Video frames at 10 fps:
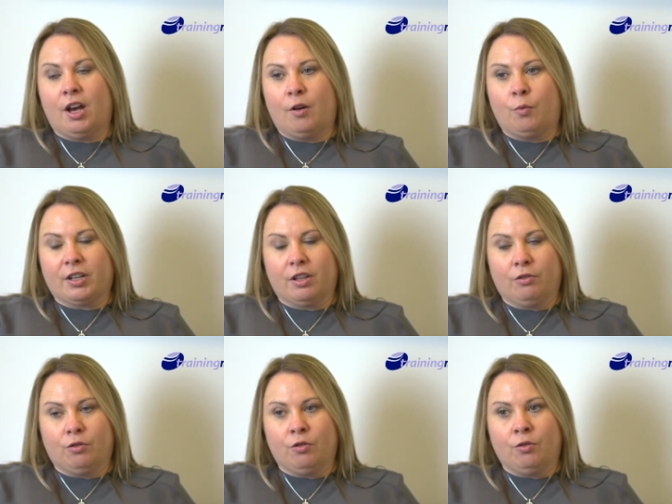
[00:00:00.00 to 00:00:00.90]
of working
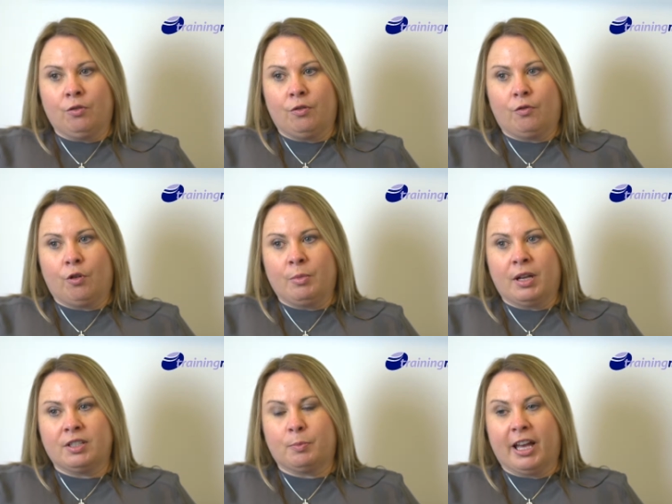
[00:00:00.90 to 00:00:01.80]
through for
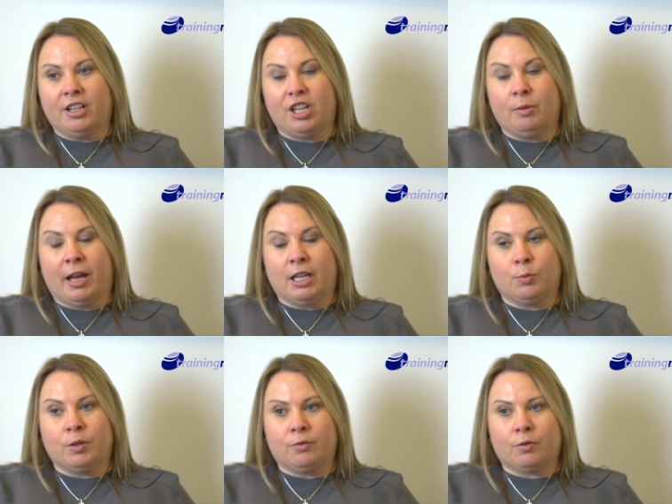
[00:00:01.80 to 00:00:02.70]
my supply chain
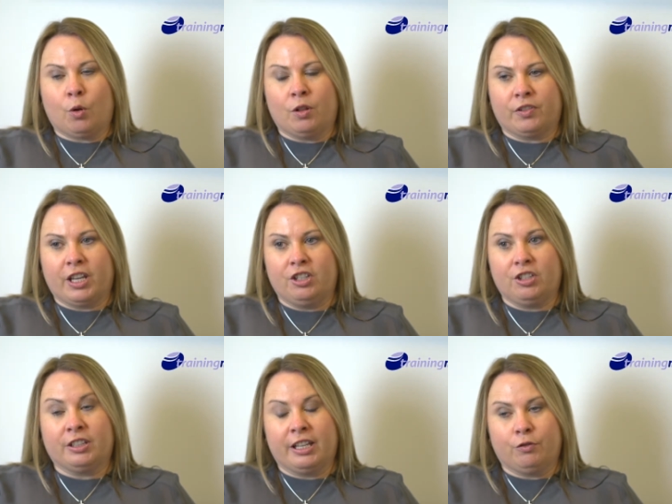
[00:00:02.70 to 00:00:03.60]
management
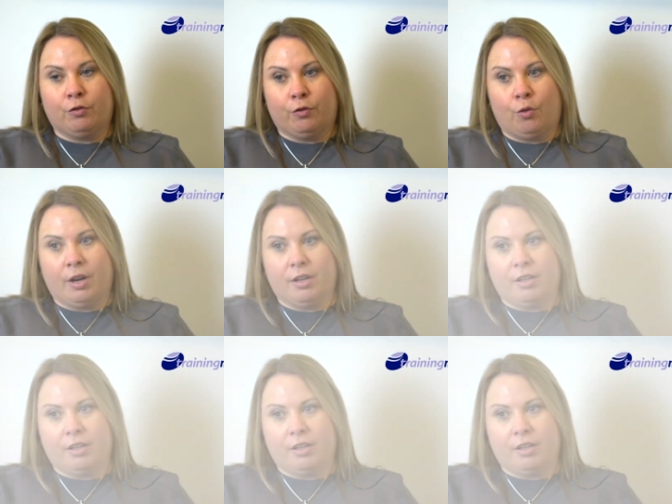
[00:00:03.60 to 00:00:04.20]
qualification level 4.